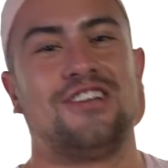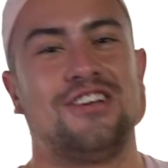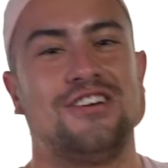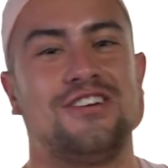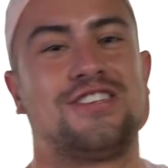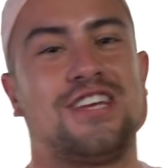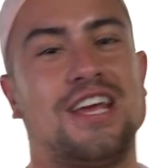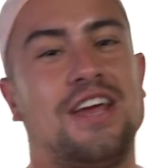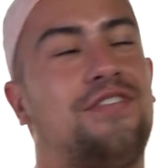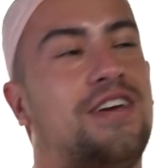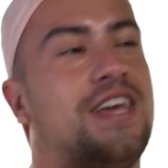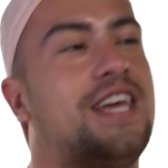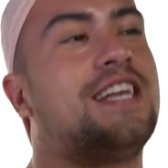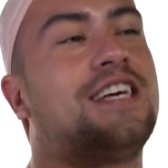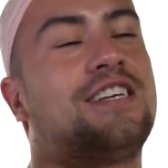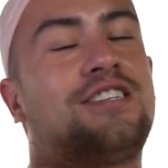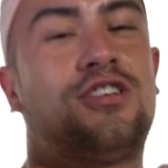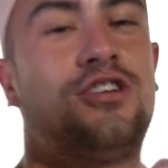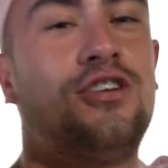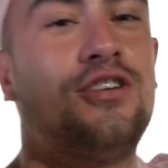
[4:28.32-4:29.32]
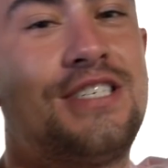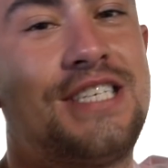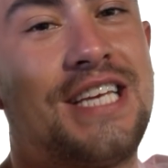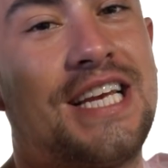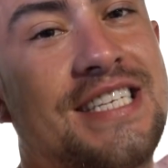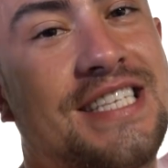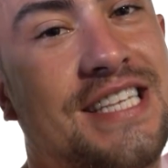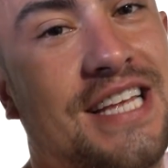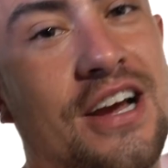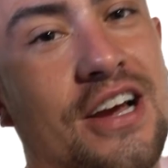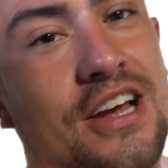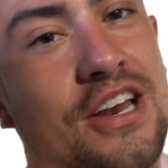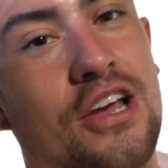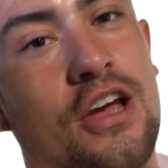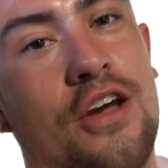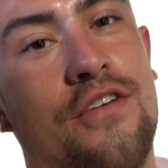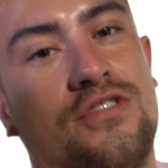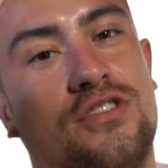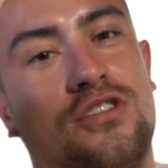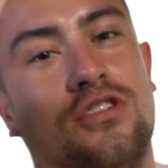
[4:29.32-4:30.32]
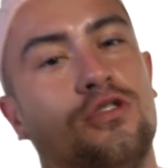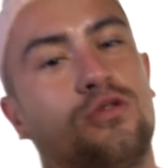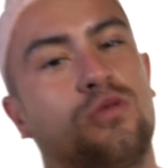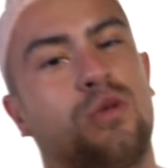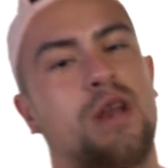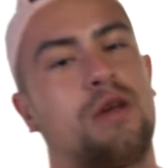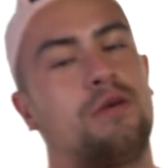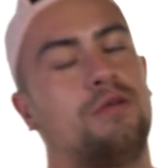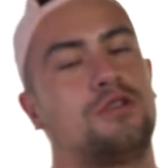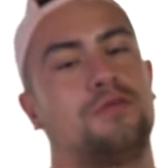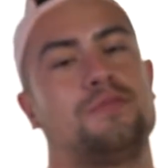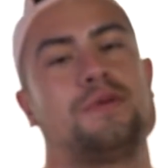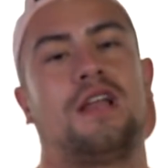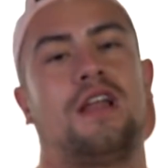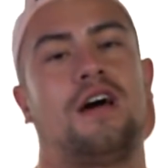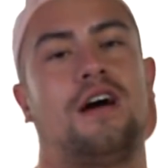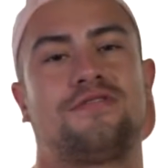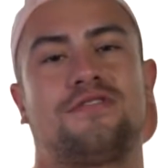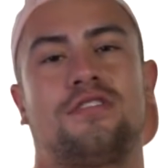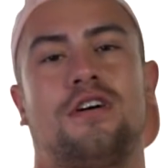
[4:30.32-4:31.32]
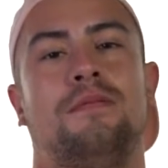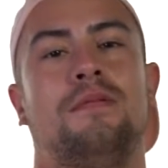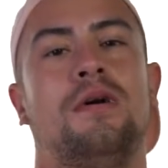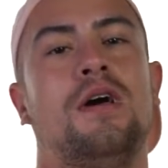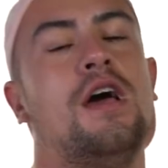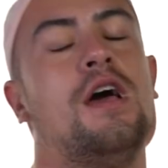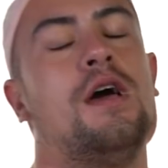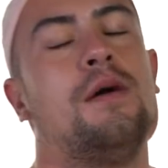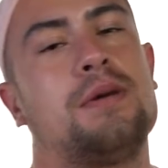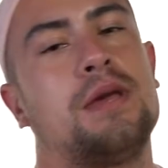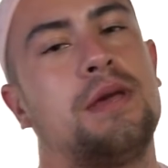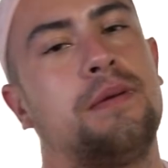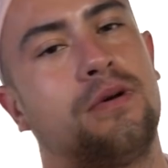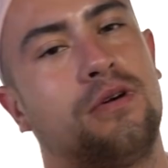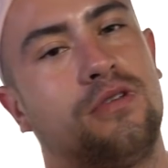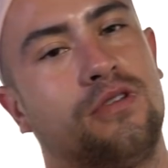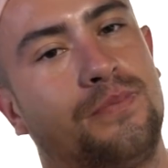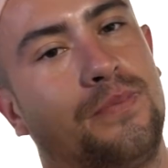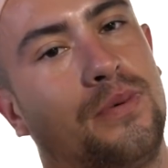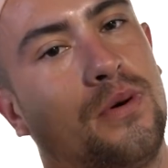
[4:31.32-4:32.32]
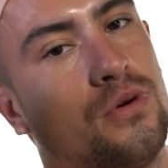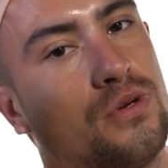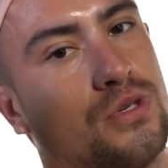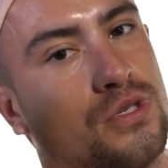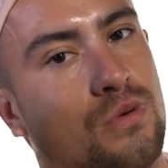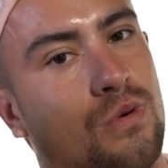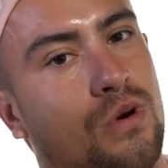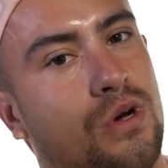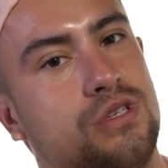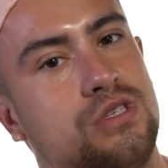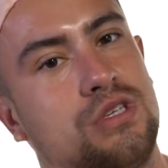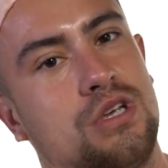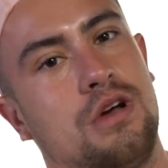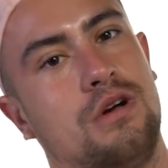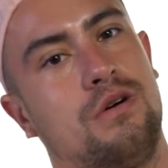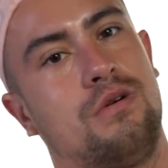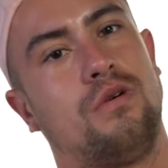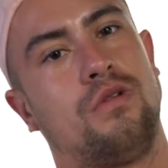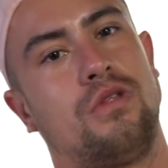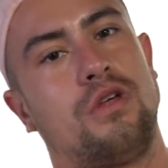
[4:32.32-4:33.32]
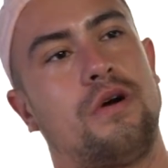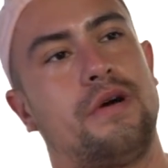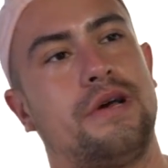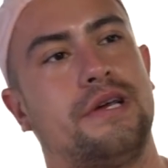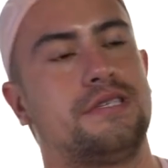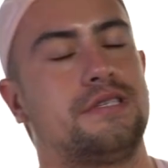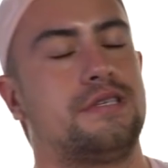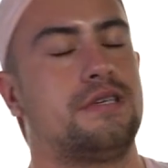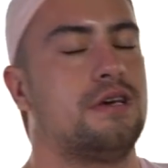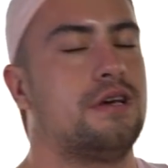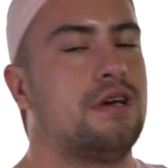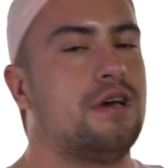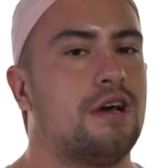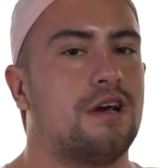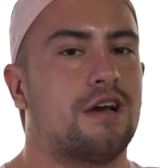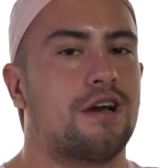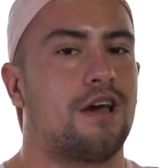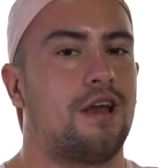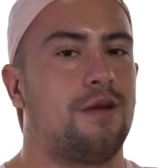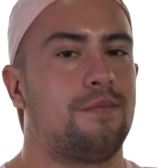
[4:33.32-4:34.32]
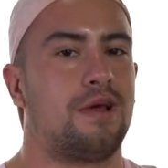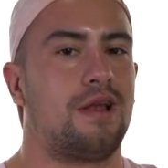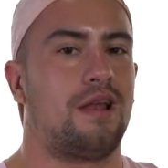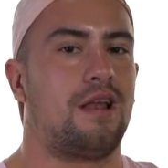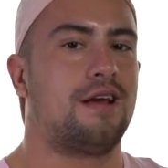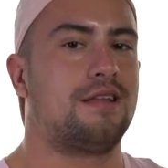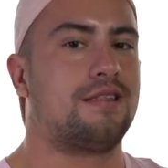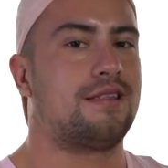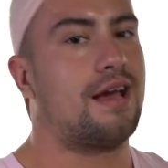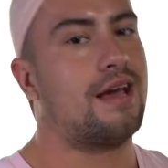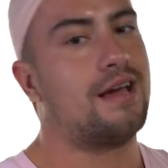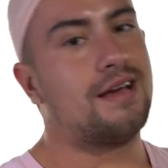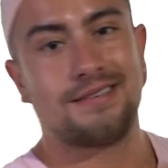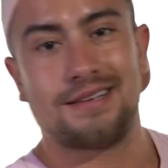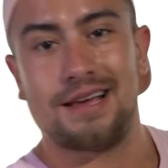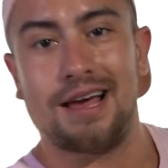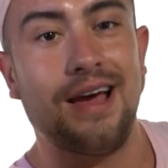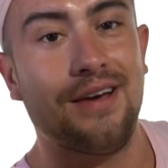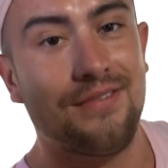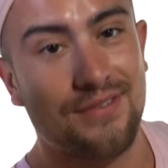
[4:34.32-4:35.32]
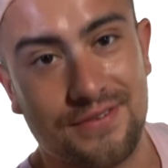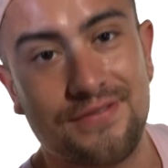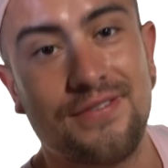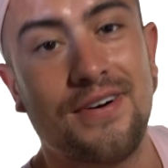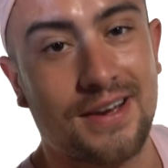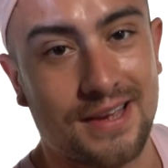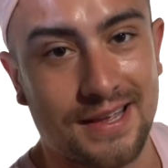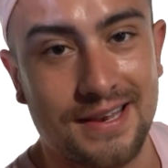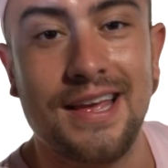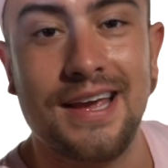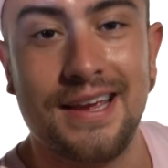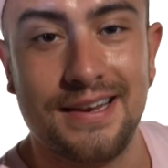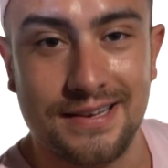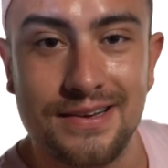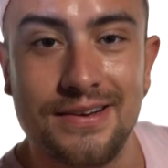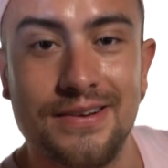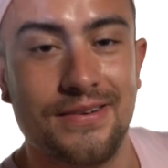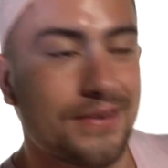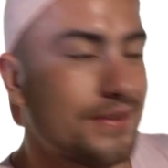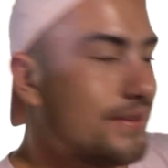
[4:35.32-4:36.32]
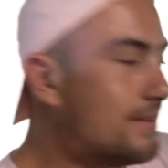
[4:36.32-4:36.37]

do, if he does 260, I'm gonna go for 220, which will be a lifetime PB on the pause squat. So although it's gonna be a light day, it's a heavy fucking day too.